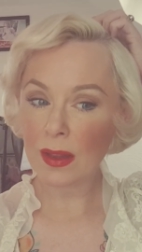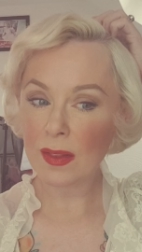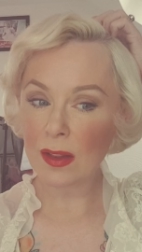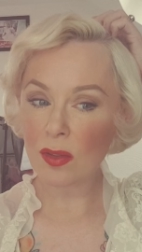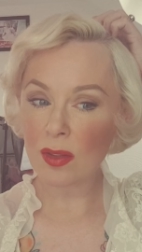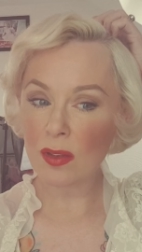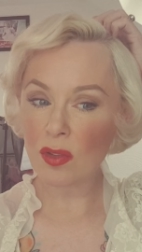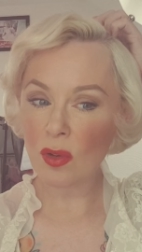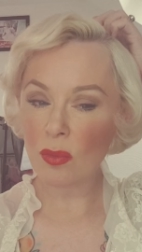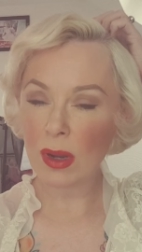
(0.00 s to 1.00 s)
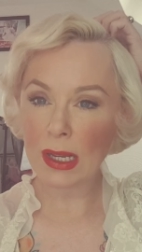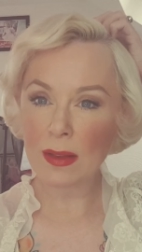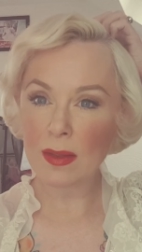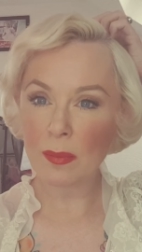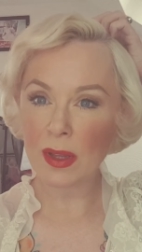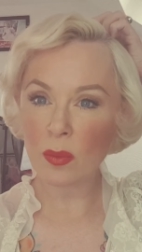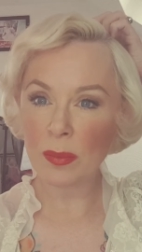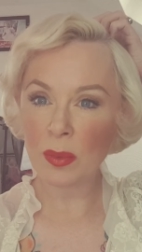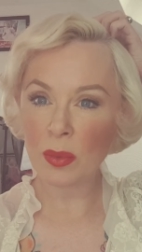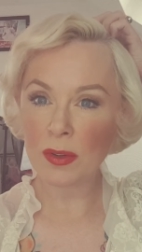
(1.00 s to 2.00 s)
That's not really something
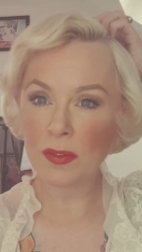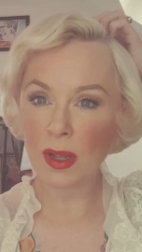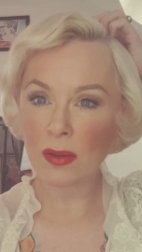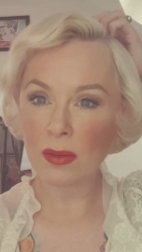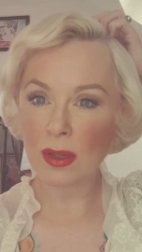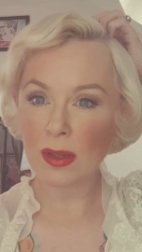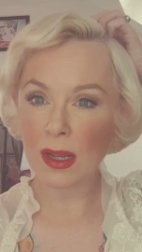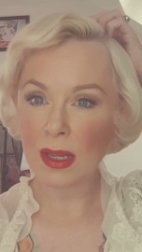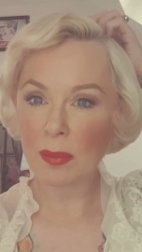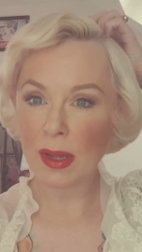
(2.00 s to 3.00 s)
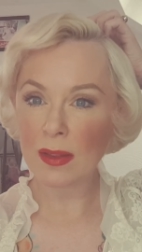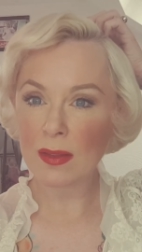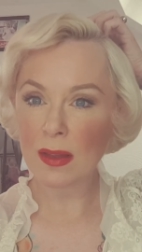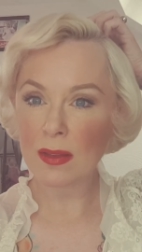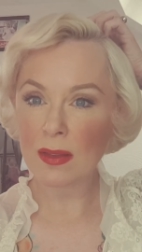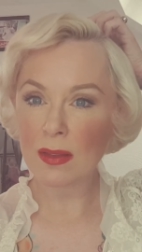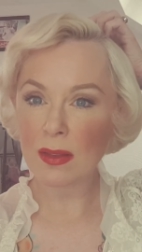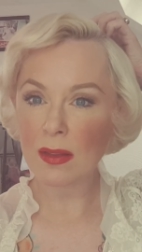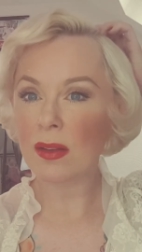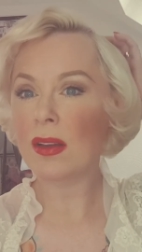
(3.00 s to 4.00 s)
women would have done on a daily basis.